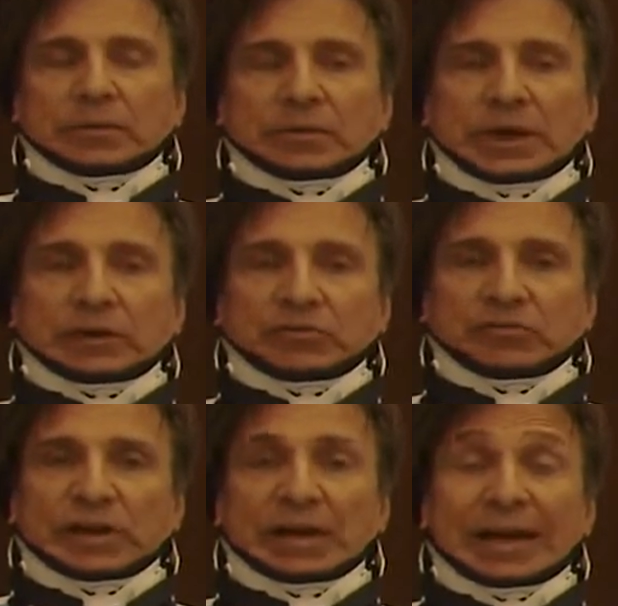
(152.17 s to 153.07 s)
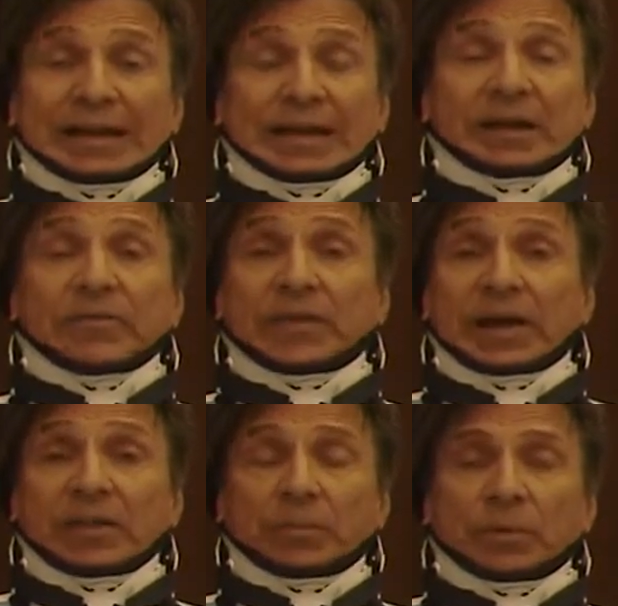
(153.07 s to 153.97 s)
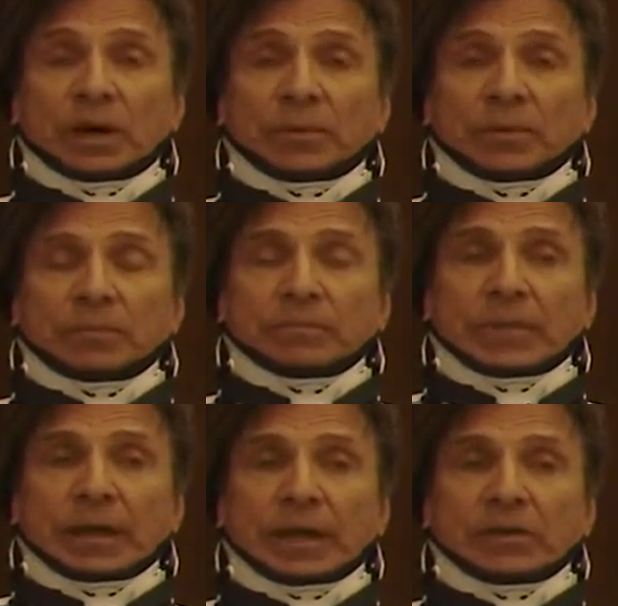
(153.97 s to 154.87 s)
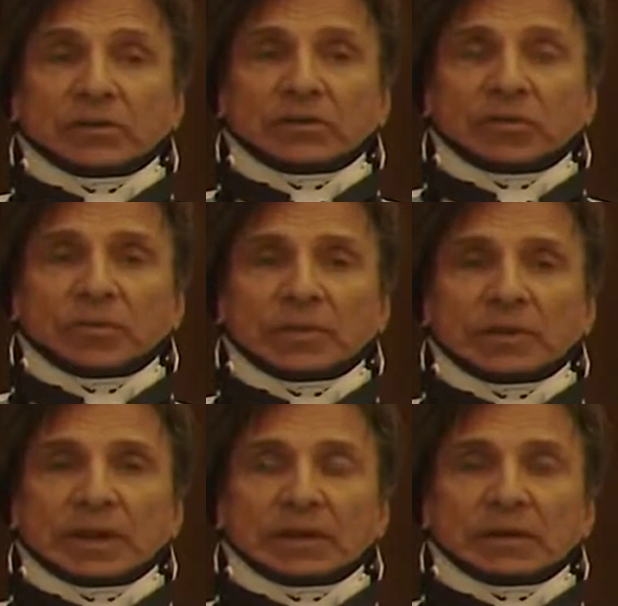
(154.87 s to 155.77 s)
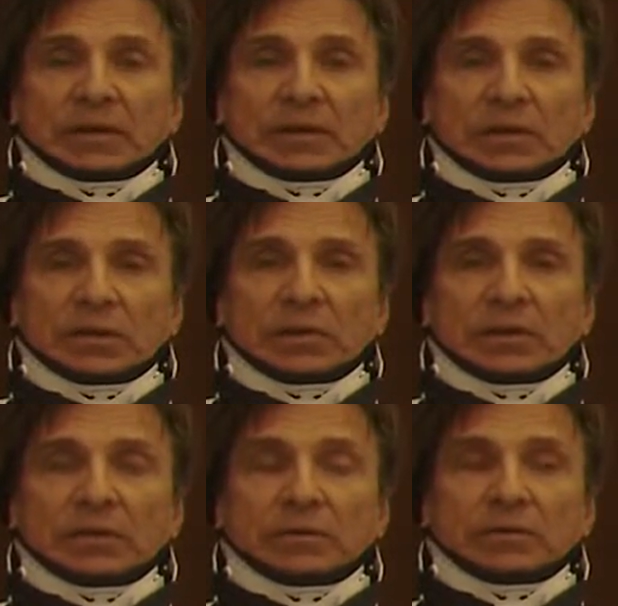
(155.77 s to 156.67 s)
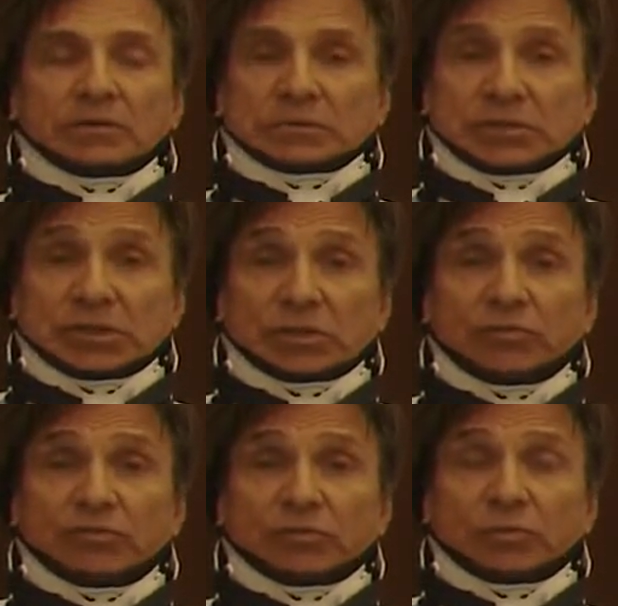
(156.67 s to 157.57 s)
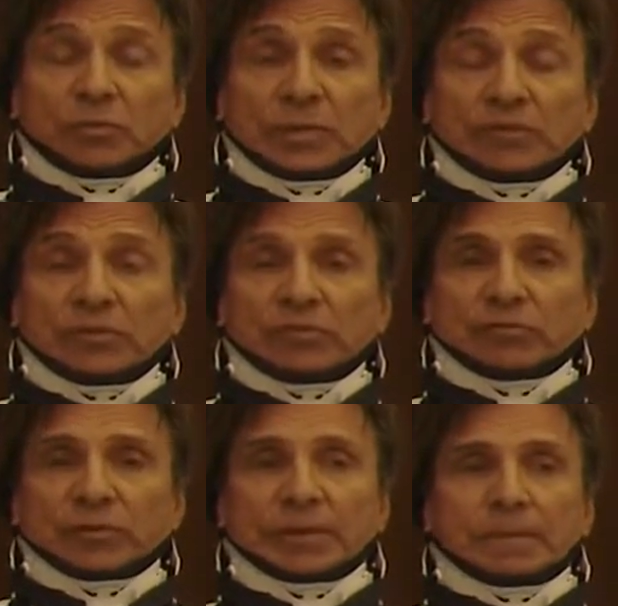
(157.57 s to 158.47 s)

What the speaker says: Dr. Zhang identified the problem and determined that the only solution would be surgery.